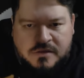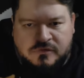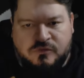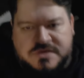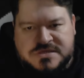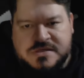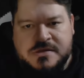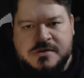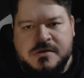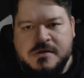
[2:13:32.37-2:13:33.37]
and
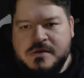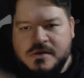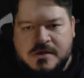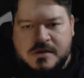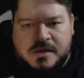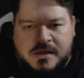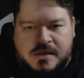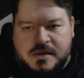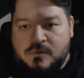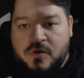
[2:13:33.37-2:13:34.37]
twisted,
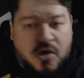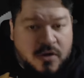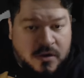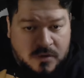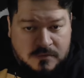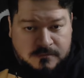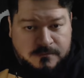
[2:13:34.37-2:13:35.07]
and he won't go anywhere.